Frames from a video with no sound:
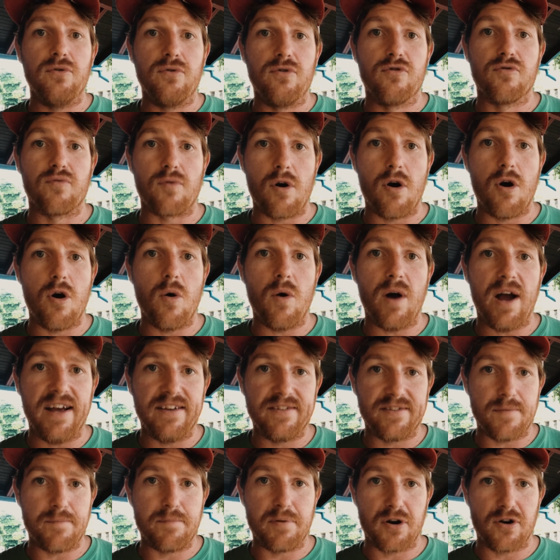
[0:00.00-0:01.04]
you grow
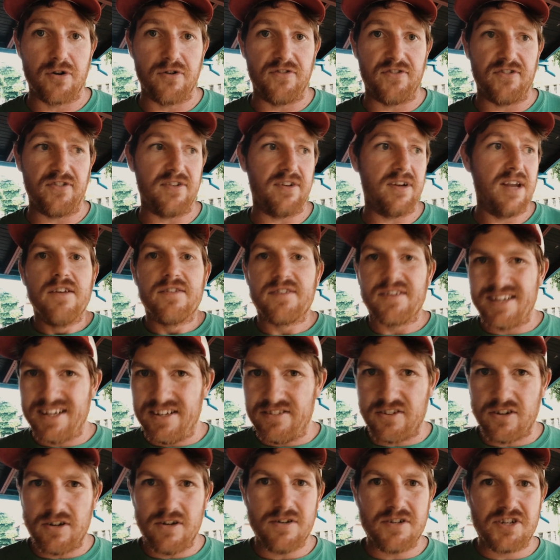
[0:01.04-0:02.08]
as a person. So
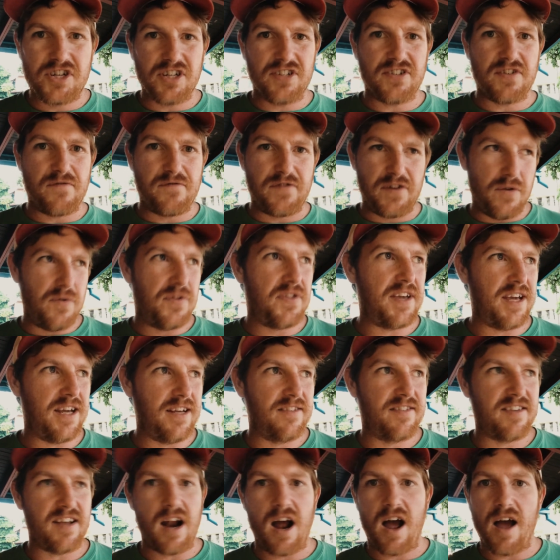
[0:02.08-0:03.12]
these are just a few
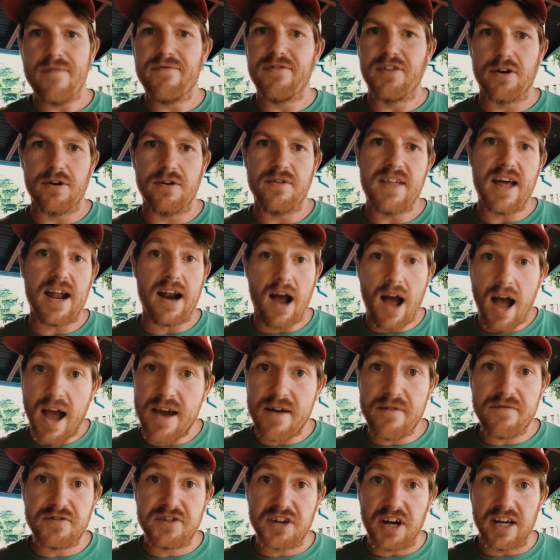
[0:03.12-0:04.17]
things that I've learned, that I
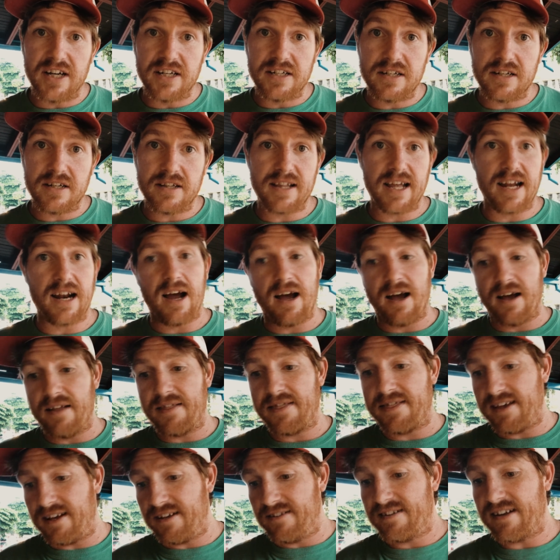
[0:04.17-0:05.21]
have done,
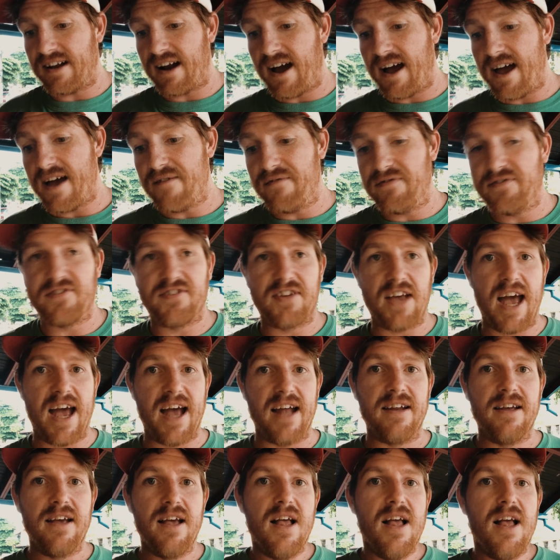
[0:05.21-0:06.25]
things that I have
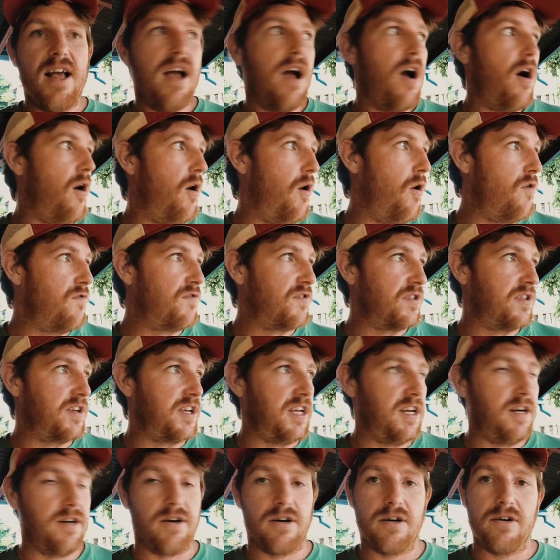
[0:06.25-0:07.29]
said over the
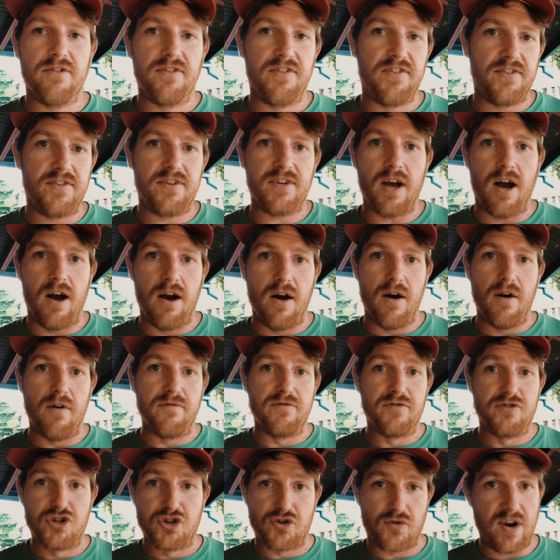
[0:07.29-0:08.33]
years
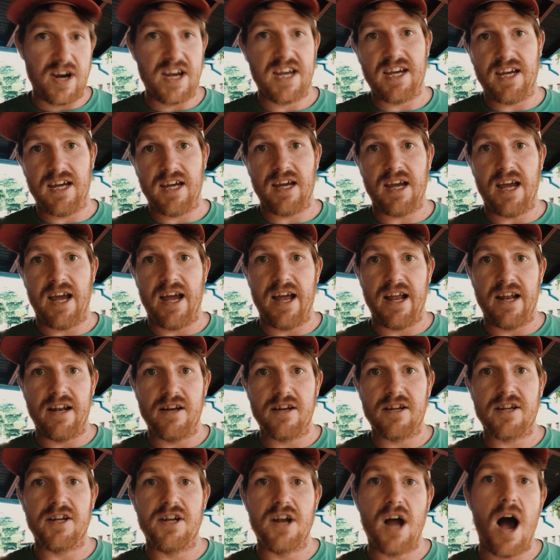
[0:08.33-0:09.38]
of drinking
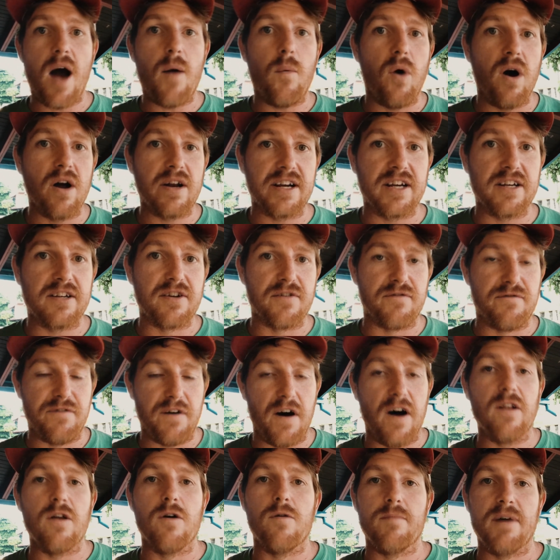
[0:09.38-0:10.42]
and not wanting to
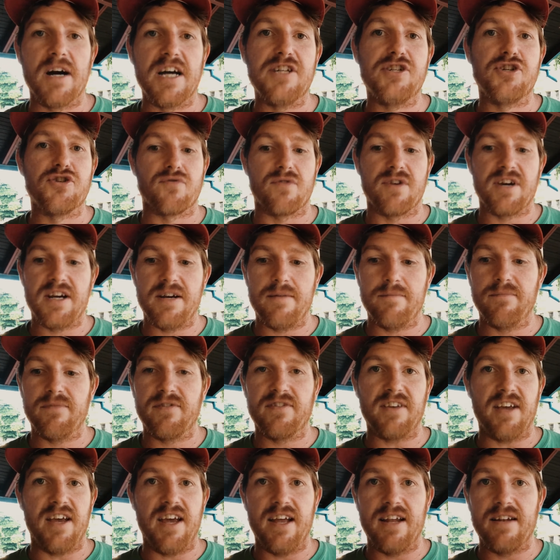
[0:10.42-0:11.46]
follow my
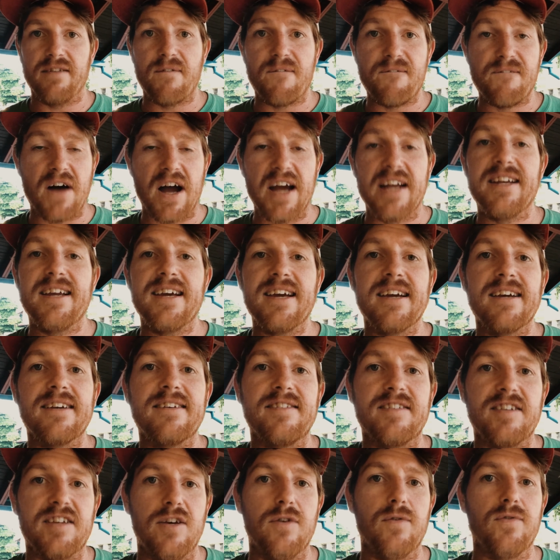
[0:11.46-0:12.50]
dreams and finding
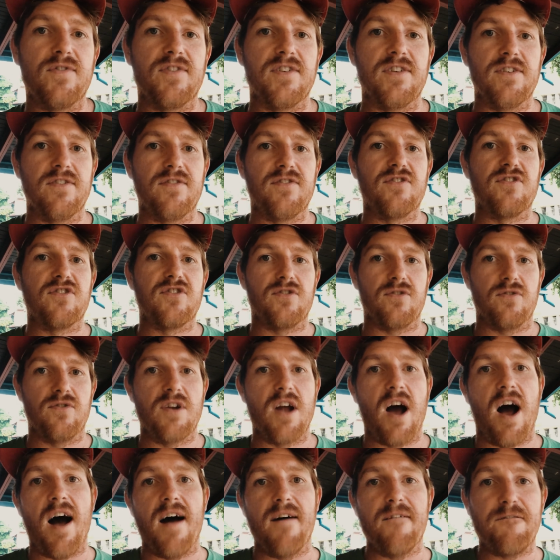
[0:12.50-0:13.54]
excuses to
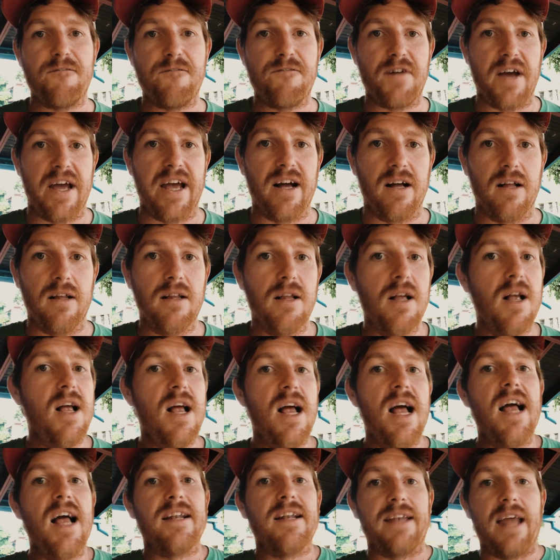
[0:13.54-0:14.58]
not fail.
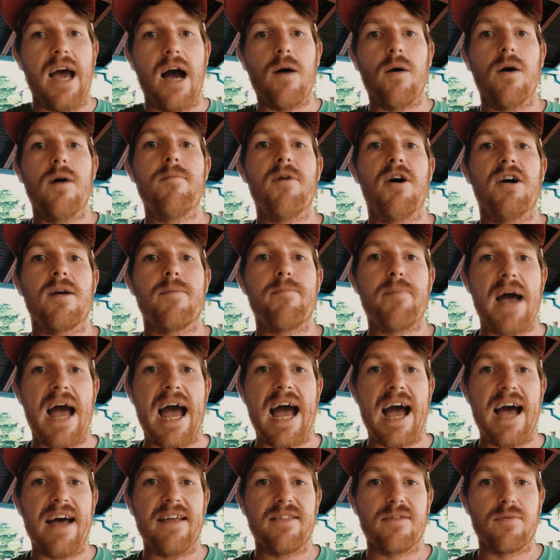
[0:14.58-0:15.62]
Now I'm on a
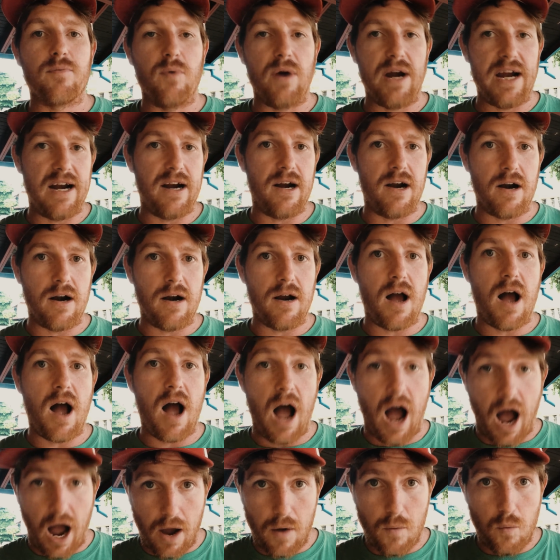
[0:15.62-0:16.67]
path where
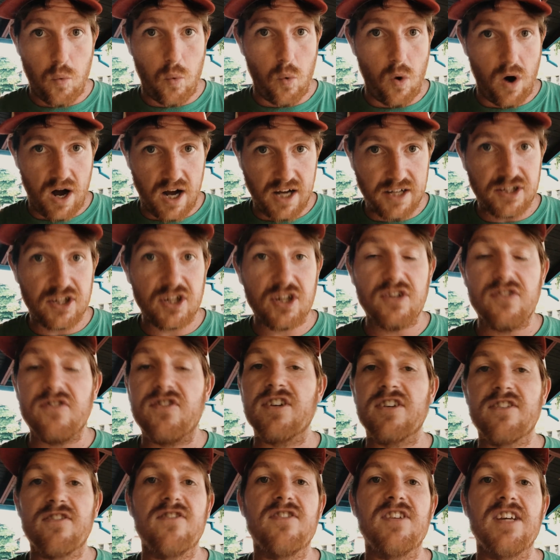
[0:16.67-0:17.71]
I want to
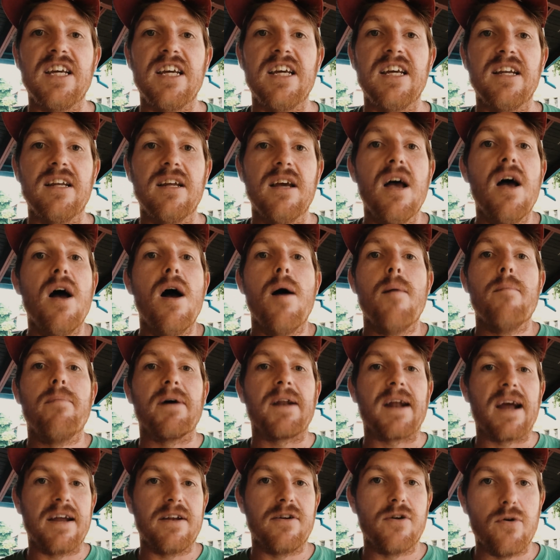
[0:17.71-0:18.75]
succeed,
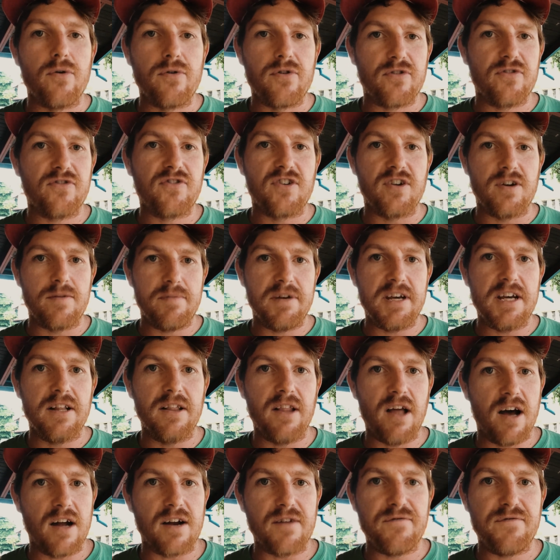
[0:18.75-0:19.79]
but I know there's going to be a
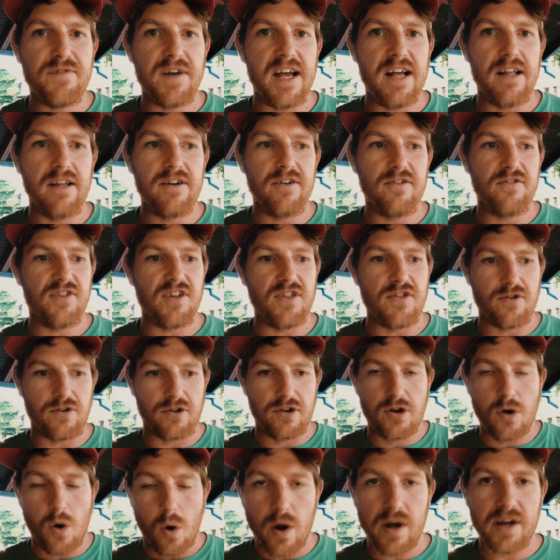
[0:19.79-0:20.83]
lot of failures, and they're
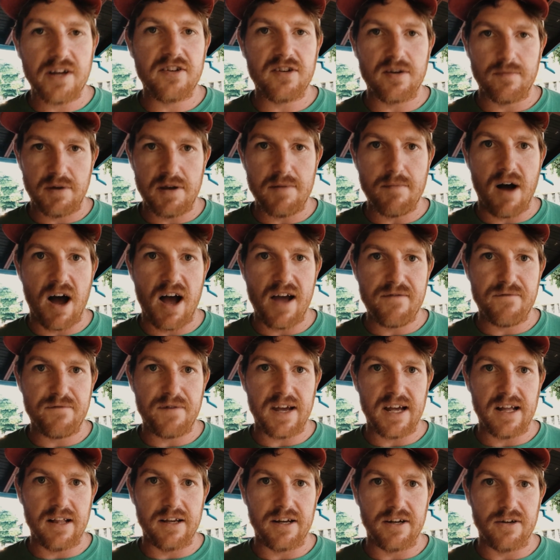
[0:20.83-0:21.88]
going to be my
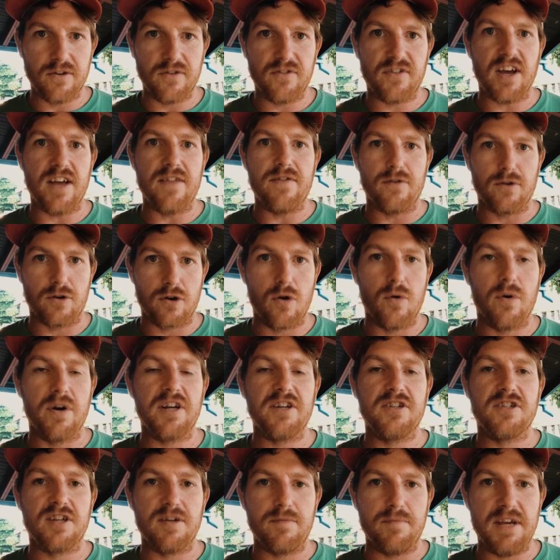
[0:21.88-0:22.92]
failures, and they're
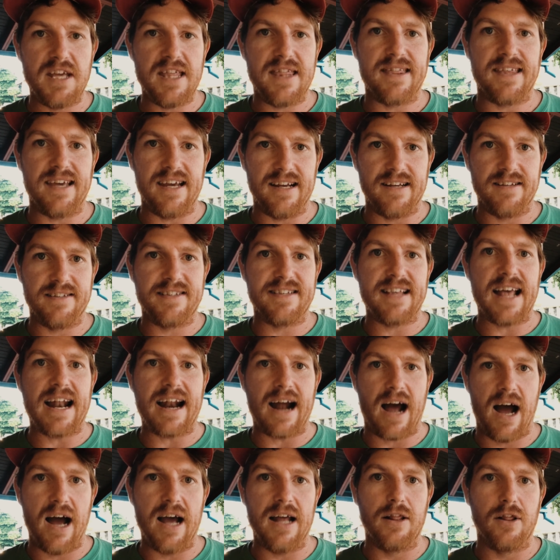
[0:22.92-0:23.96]
going to be things
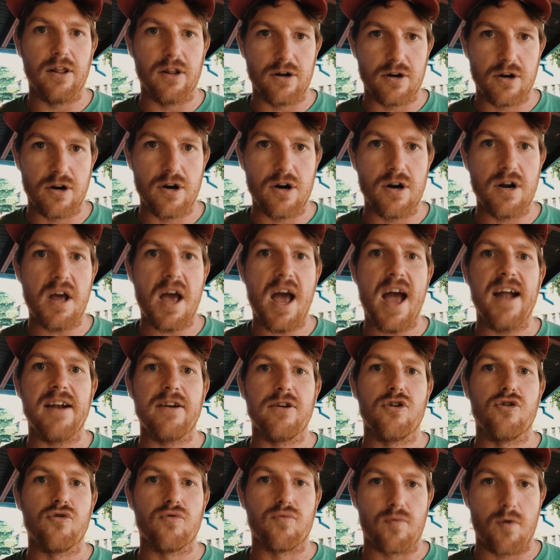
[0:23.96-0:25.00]
that I learn
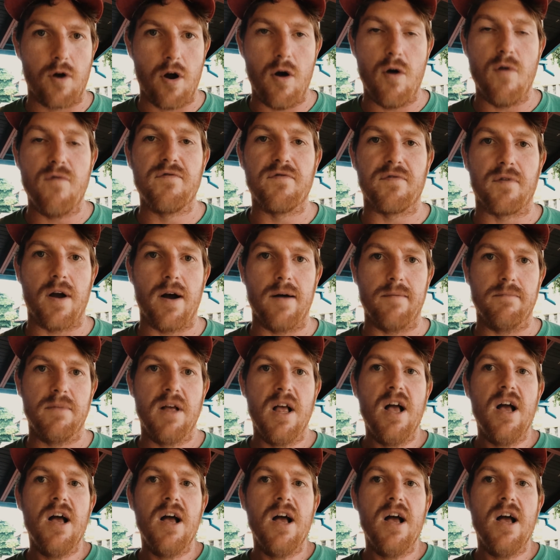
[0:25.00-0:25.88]
and grow from.